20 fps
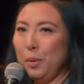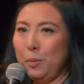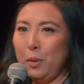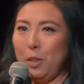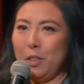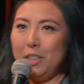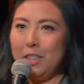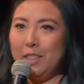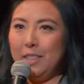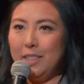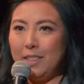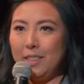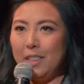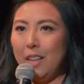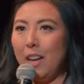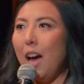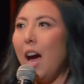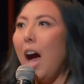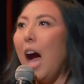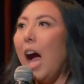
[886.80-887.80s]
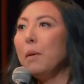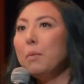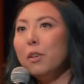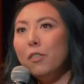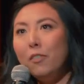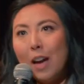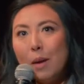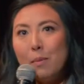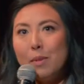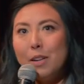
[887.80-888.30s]
burkas. I'm a
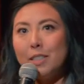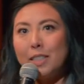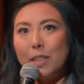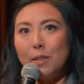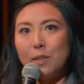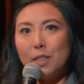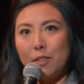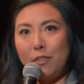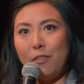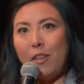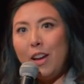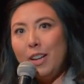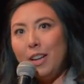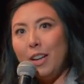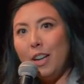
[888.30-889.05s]
feminist, I was offended.